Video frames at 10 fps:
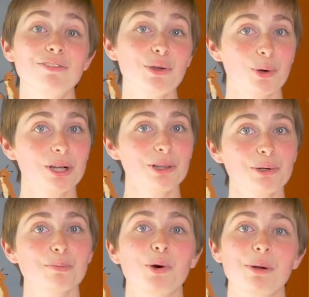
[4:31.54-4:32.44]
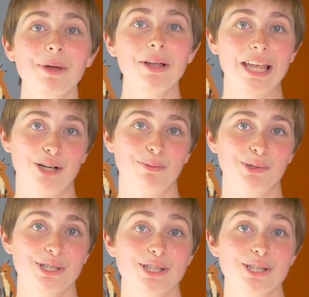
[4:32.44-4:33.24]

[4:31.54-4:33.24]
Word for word: If you want to learn more about animals,